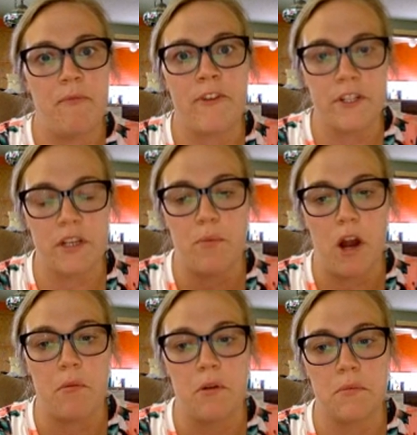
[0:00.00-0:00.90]
first see
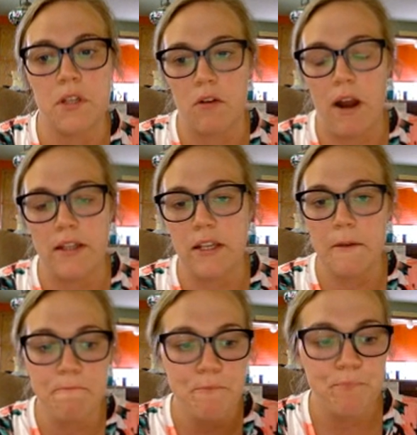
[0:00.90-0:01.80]
problems arising.